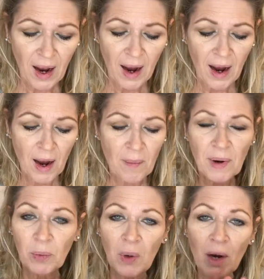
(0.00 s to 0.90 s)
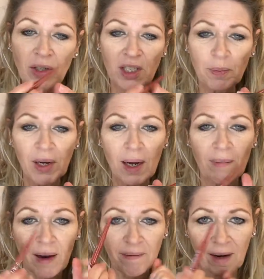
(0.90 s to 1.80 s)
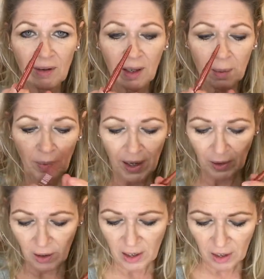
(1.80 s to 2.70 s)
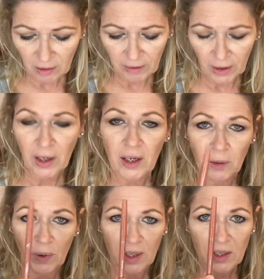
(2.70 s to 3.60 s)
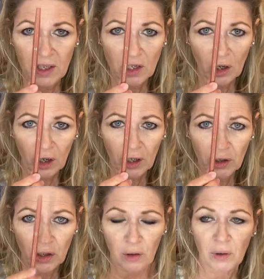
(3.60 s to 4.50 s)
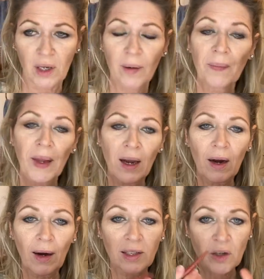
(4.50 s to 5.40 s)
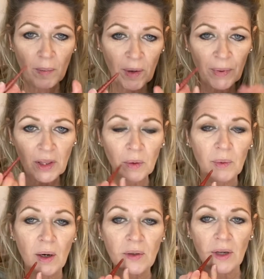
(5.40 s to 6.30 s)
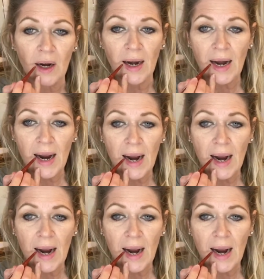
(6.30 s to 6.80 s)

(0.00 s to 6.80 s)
But Rose has become my favorite lip liner. Another very good one is the dark nude. All right, so I'm going to put the Rose on.